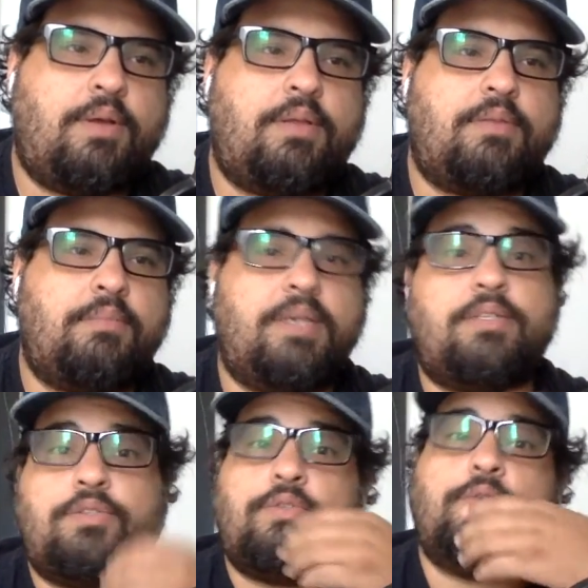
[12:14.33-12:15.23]

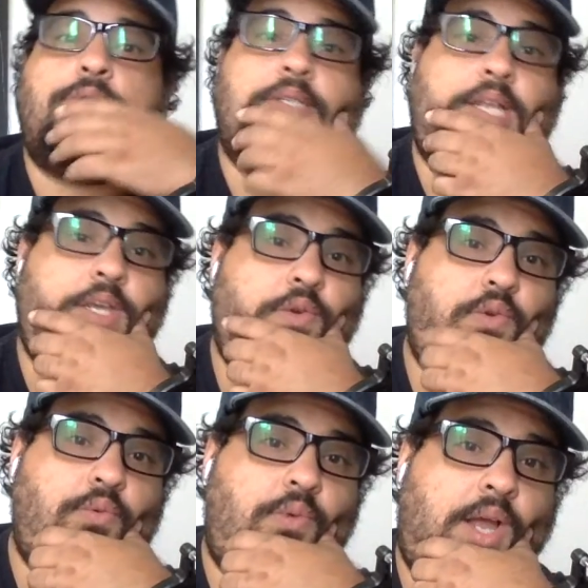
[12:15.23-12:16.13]
amazing to do is that he
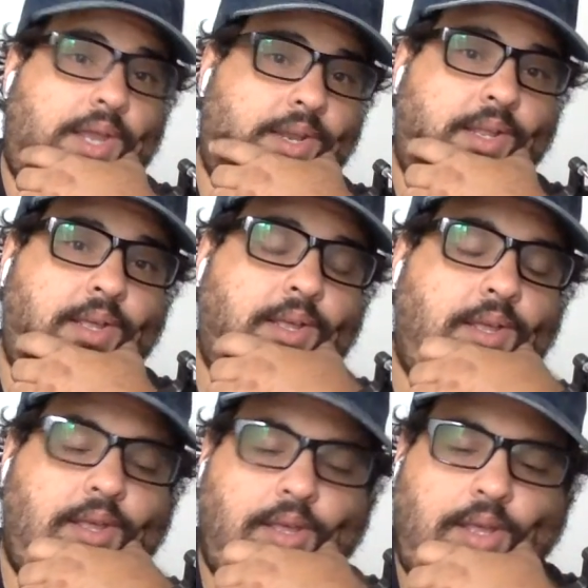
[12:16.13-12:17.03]
could write
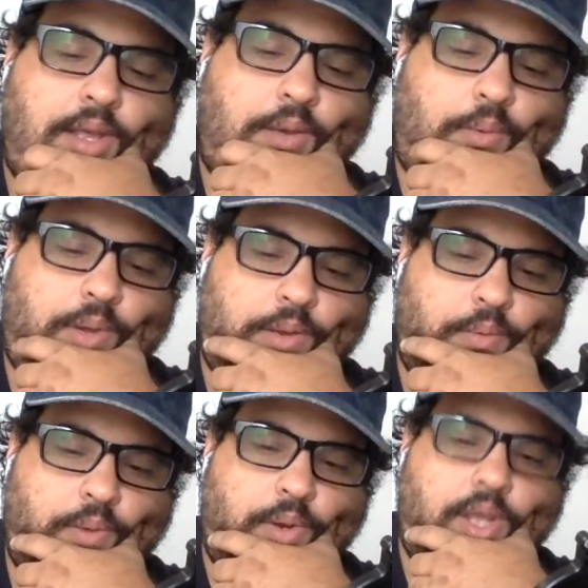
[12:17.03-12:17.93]
what
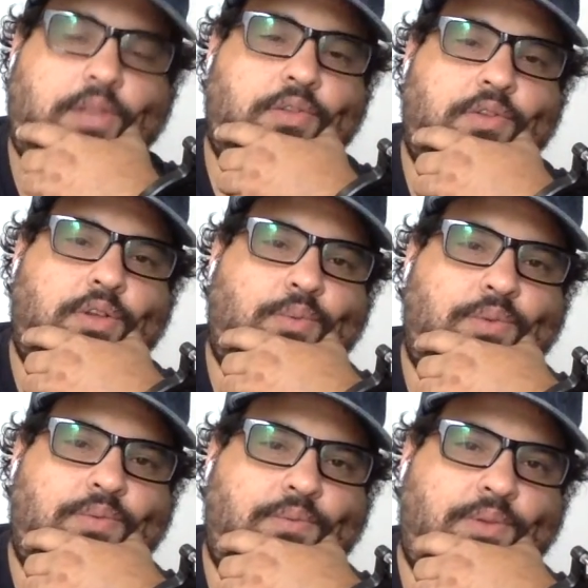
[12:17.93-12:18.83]
Elton John
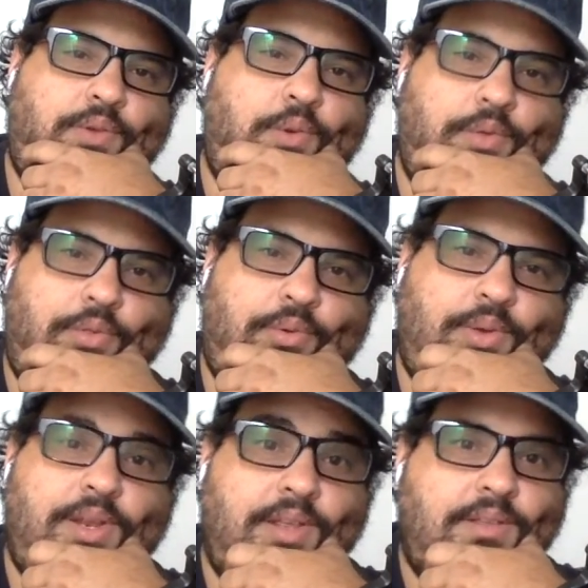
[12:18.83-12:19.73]
was going through
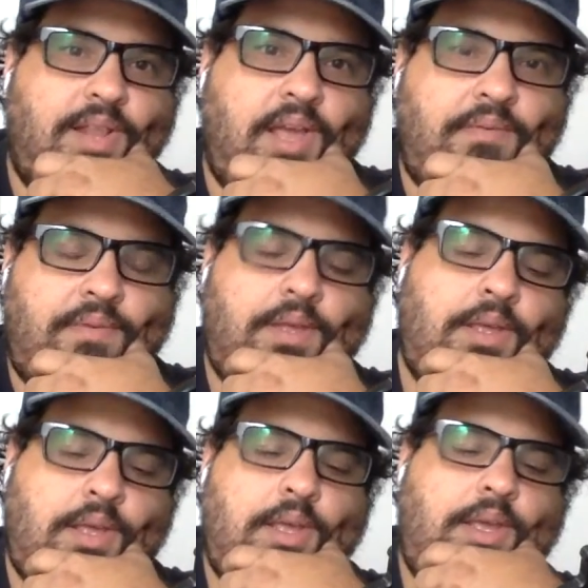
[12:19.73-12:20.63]
in his life.
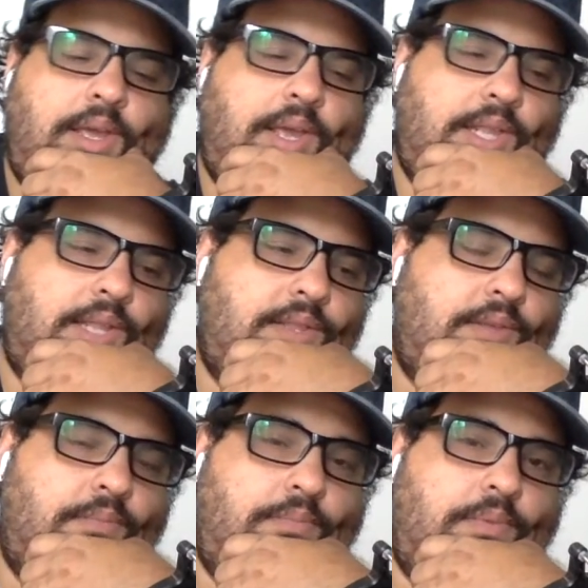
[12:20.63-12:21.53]
And that's
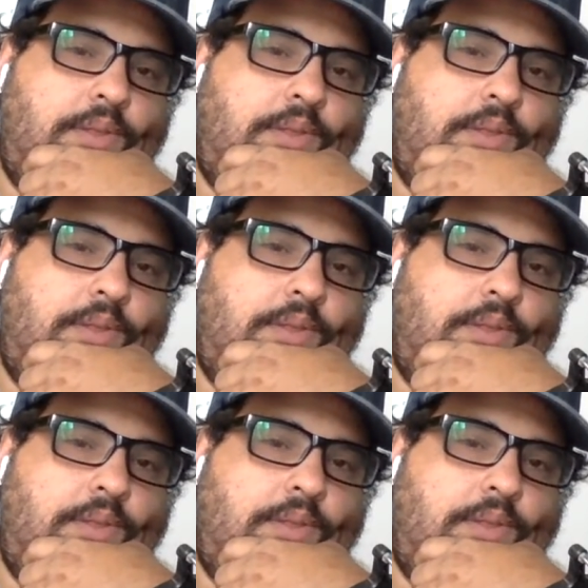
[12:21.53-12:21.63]
something